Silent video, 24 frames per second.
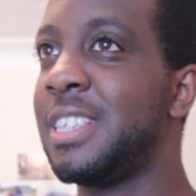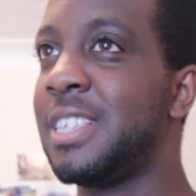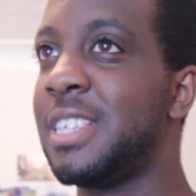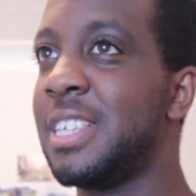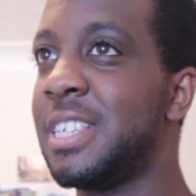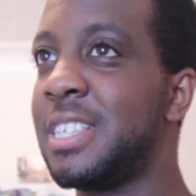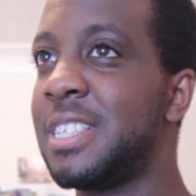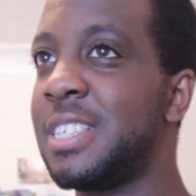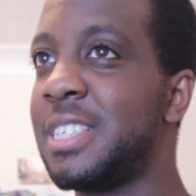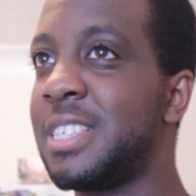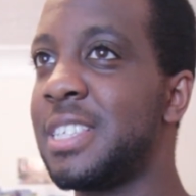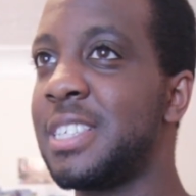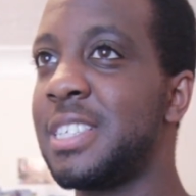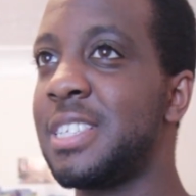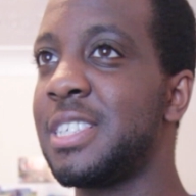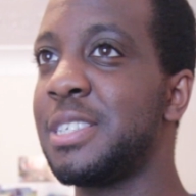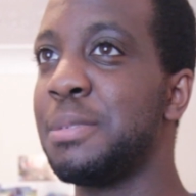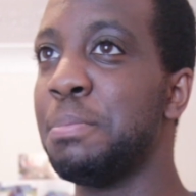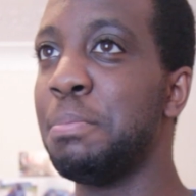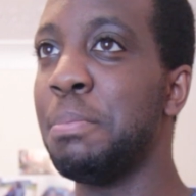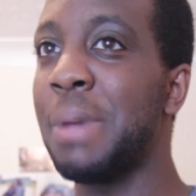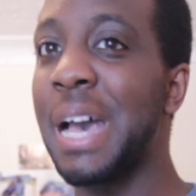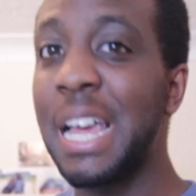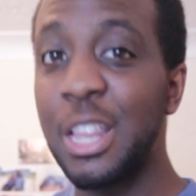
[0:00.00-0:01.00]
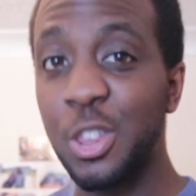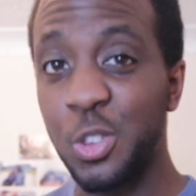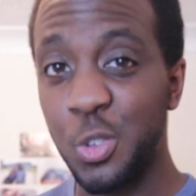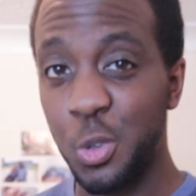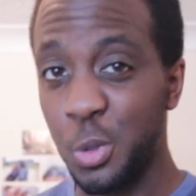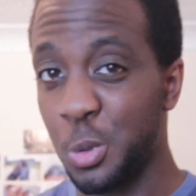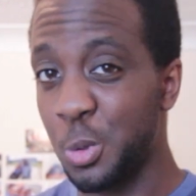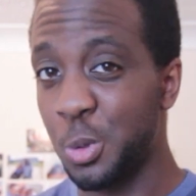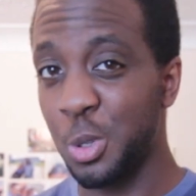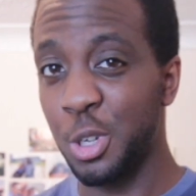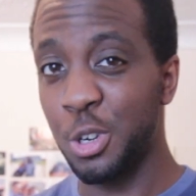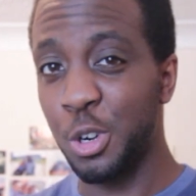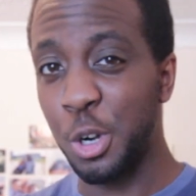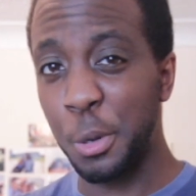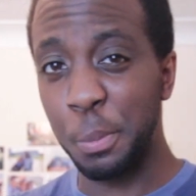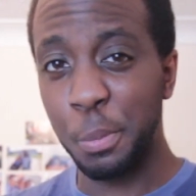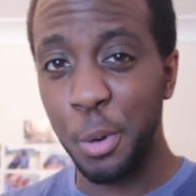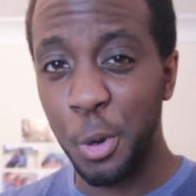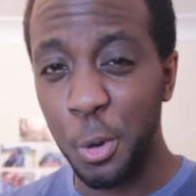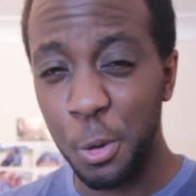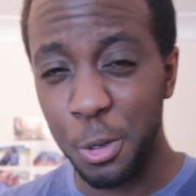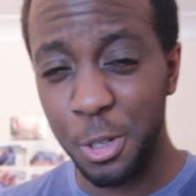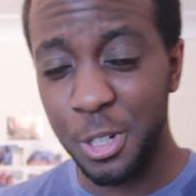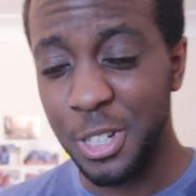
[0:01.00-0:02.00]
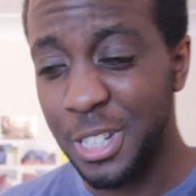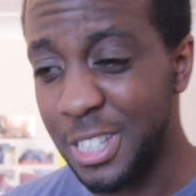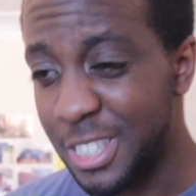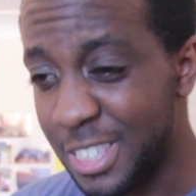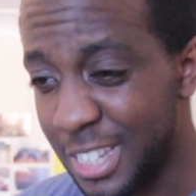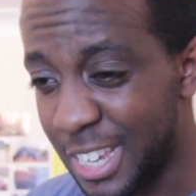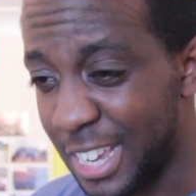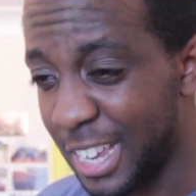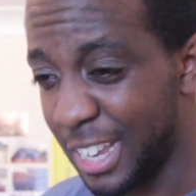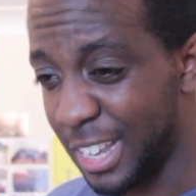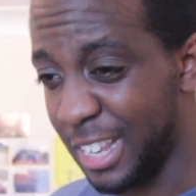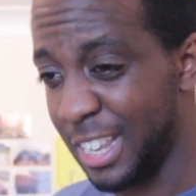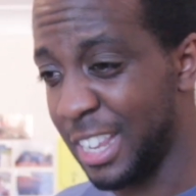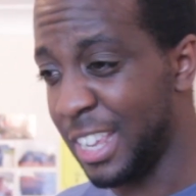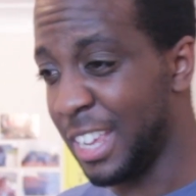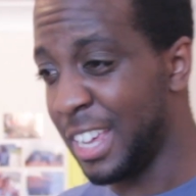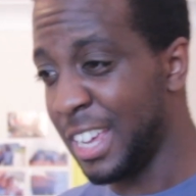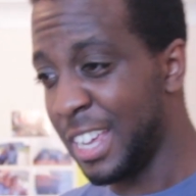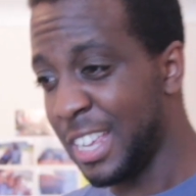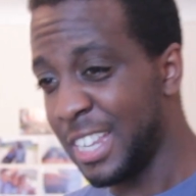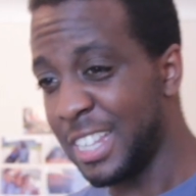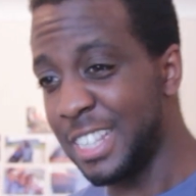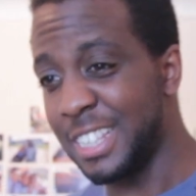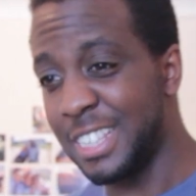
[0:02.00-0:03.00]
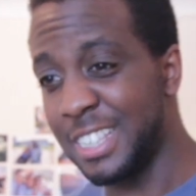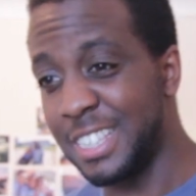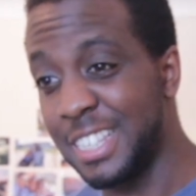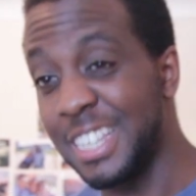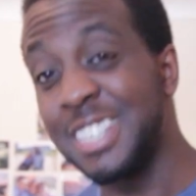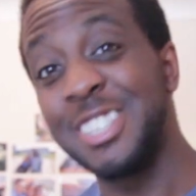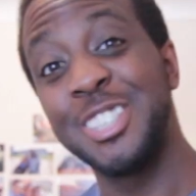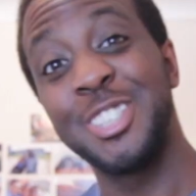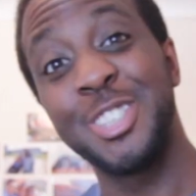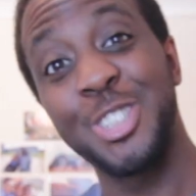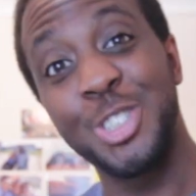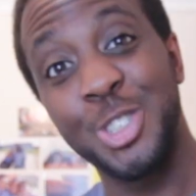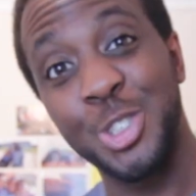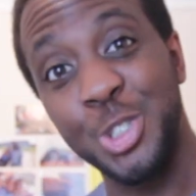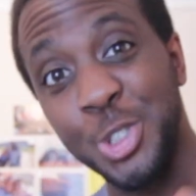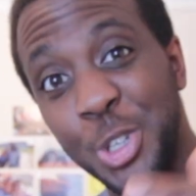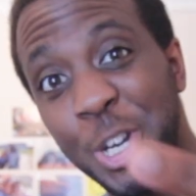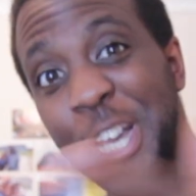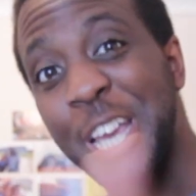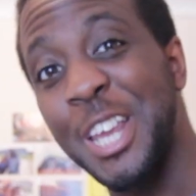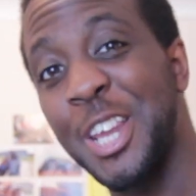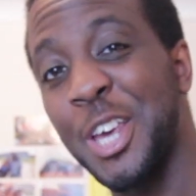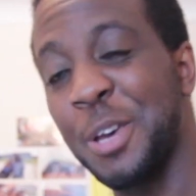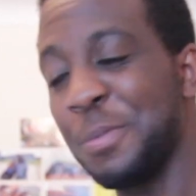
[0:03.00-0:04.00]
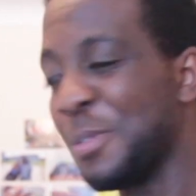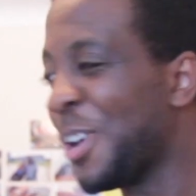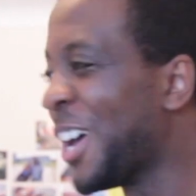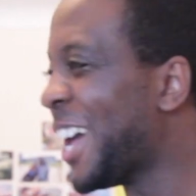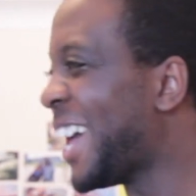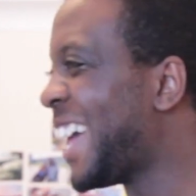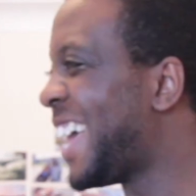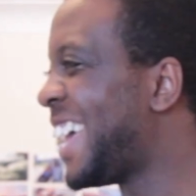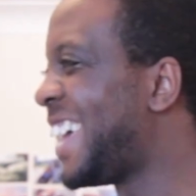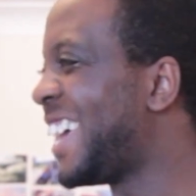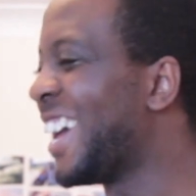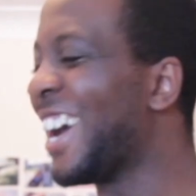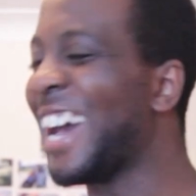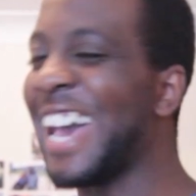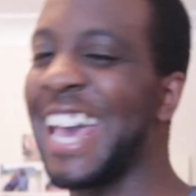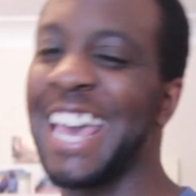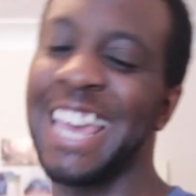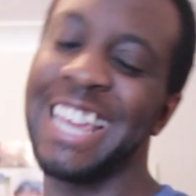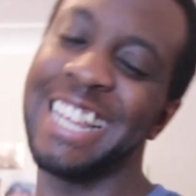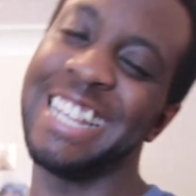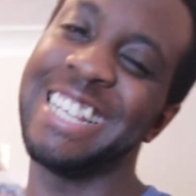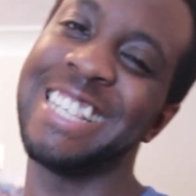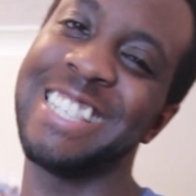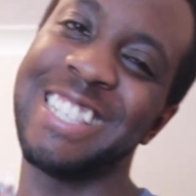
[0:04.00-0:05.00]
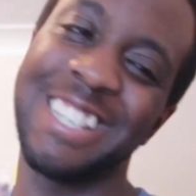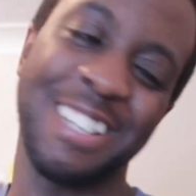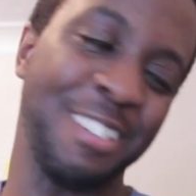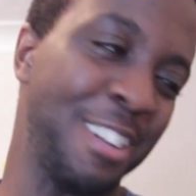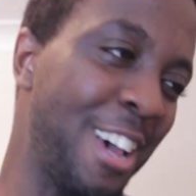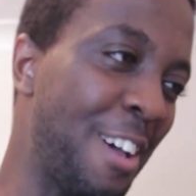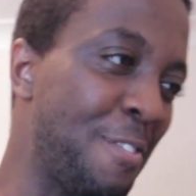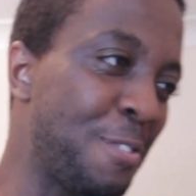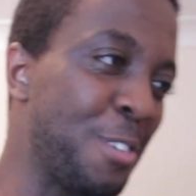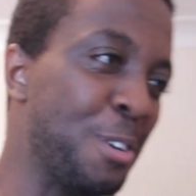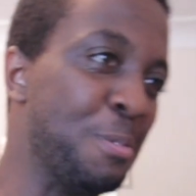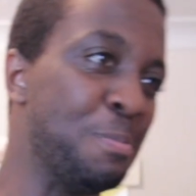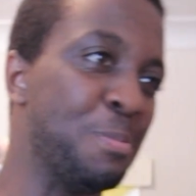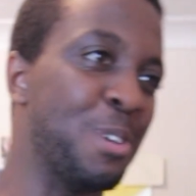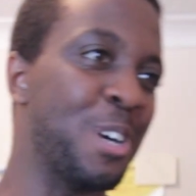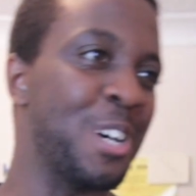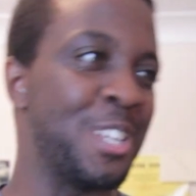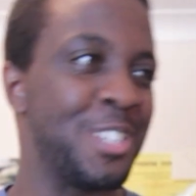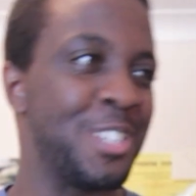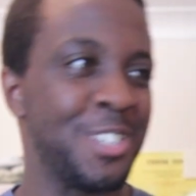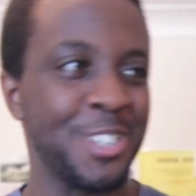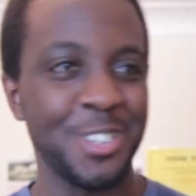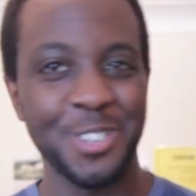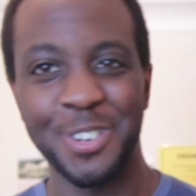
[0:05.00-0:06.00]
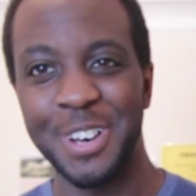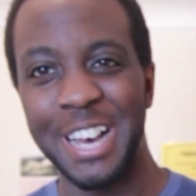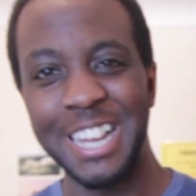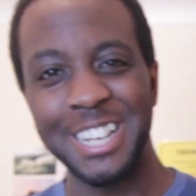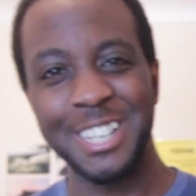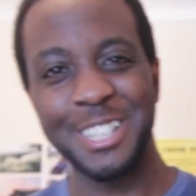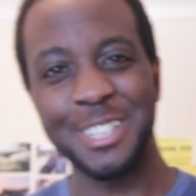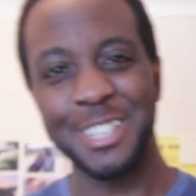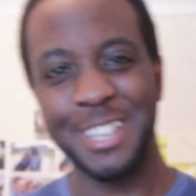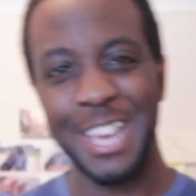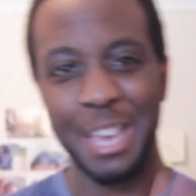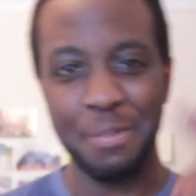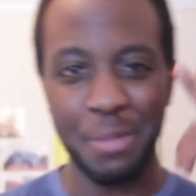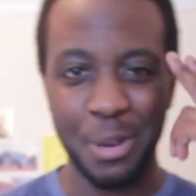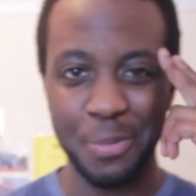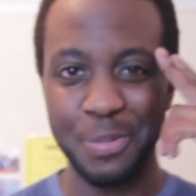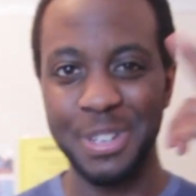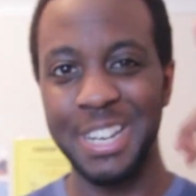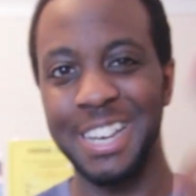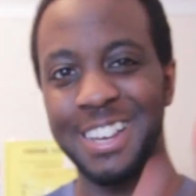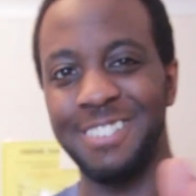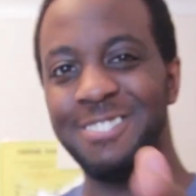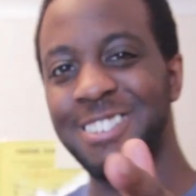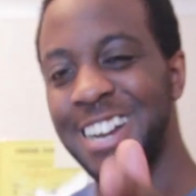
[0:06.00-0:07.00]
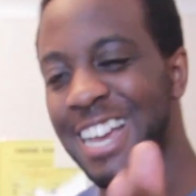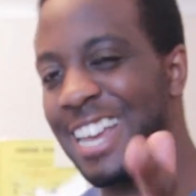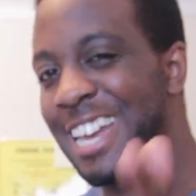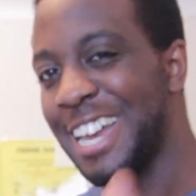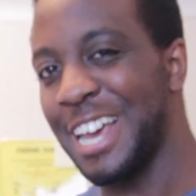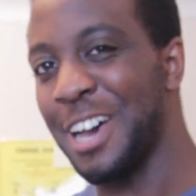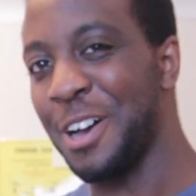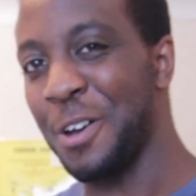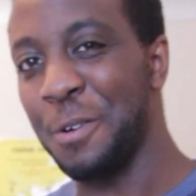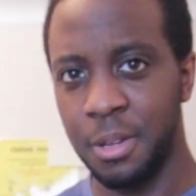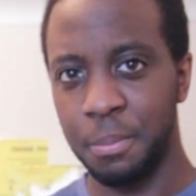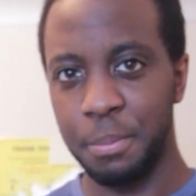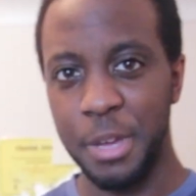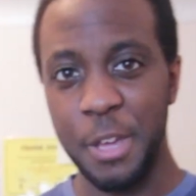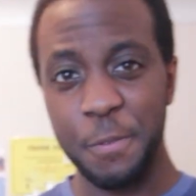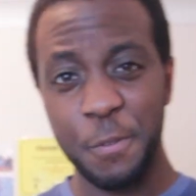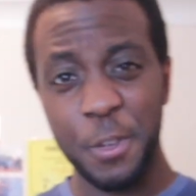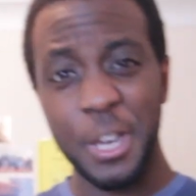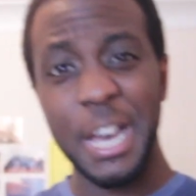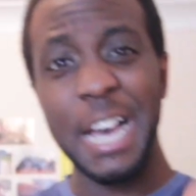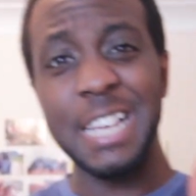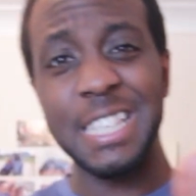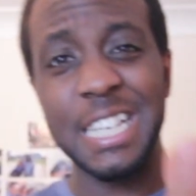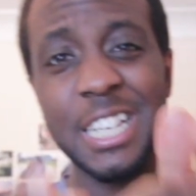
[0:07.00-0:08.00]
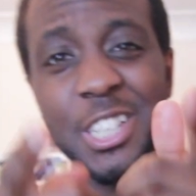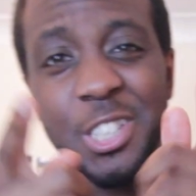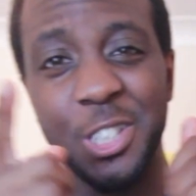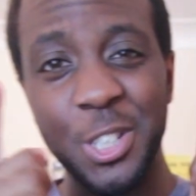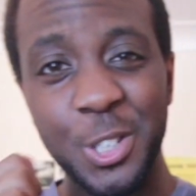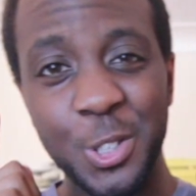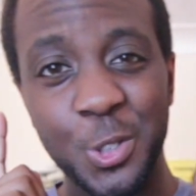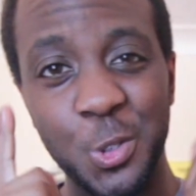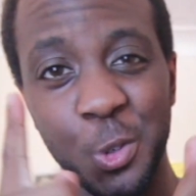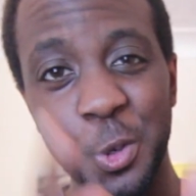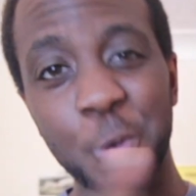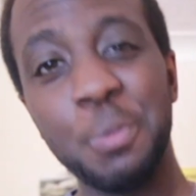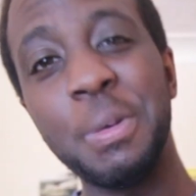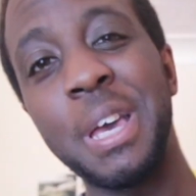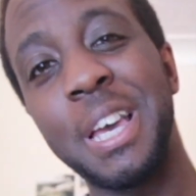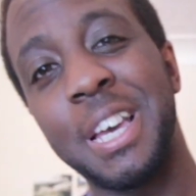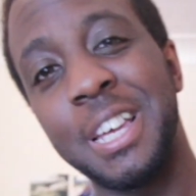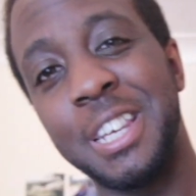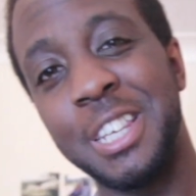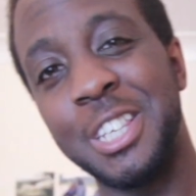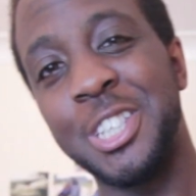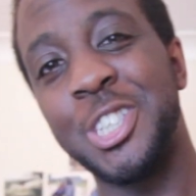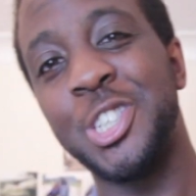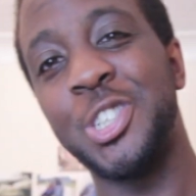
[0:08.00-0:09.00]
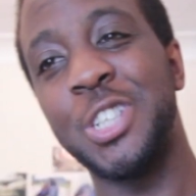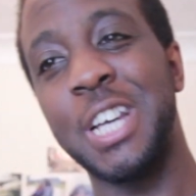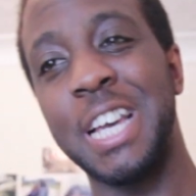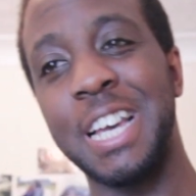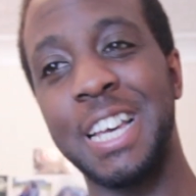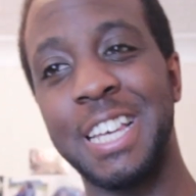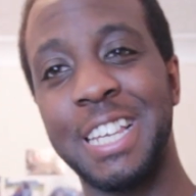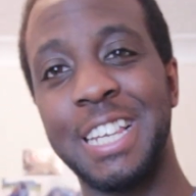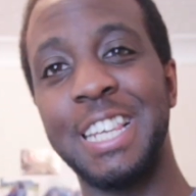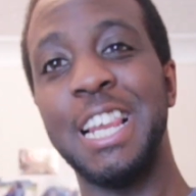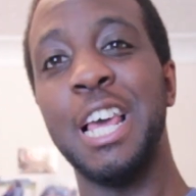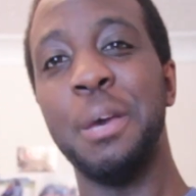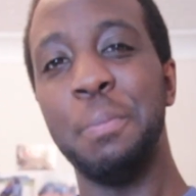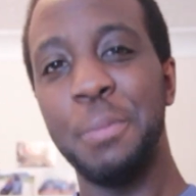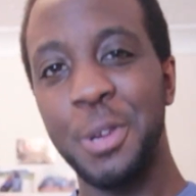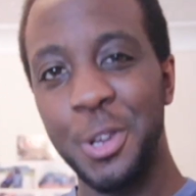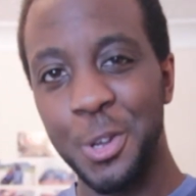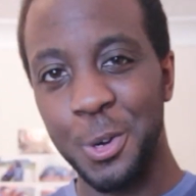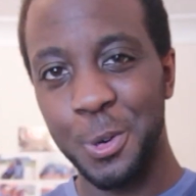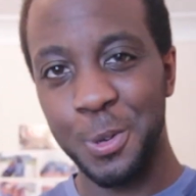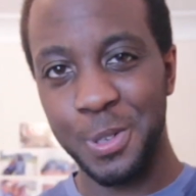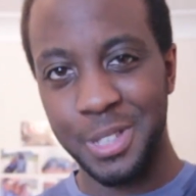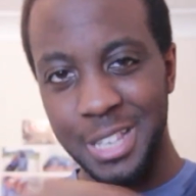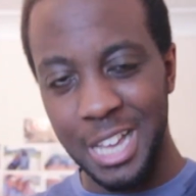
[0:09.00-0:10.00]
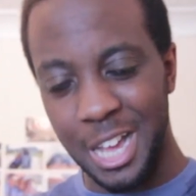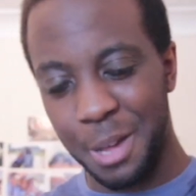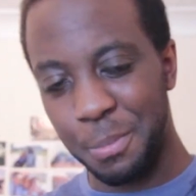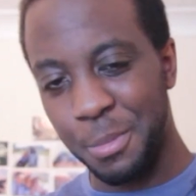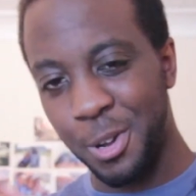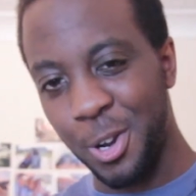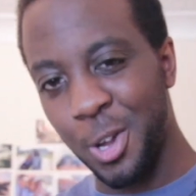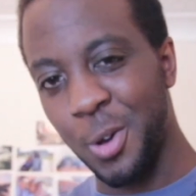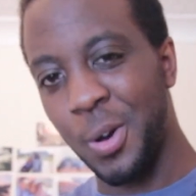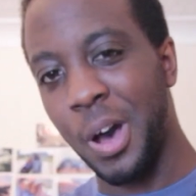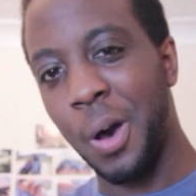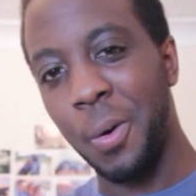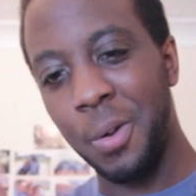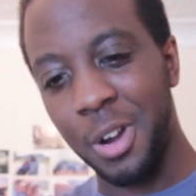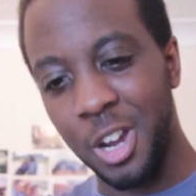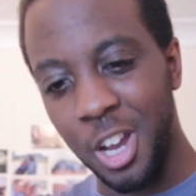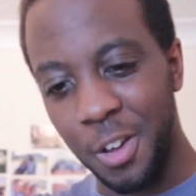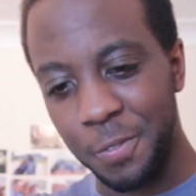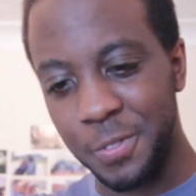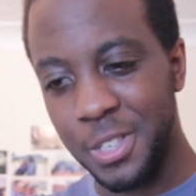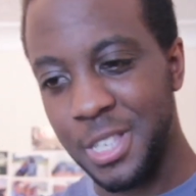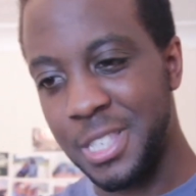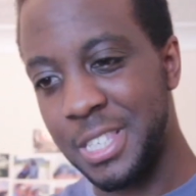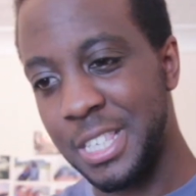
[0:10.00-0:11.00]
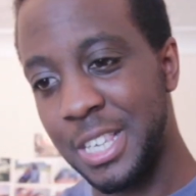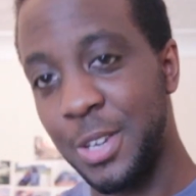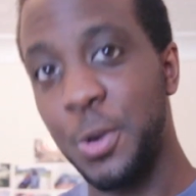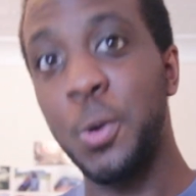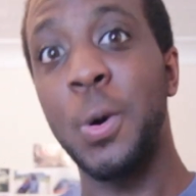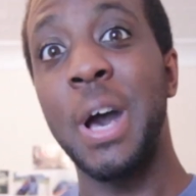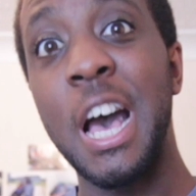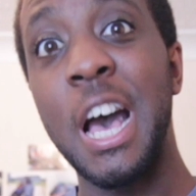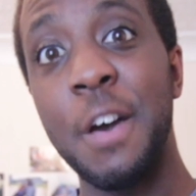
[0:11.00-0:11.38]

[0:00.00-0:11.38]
dismantle your opponents and destroy them. Hey, listen, I've got bars, you know, I just came up with that right now. But if you guys actually do make a diss track, let me know down below, I would love to see.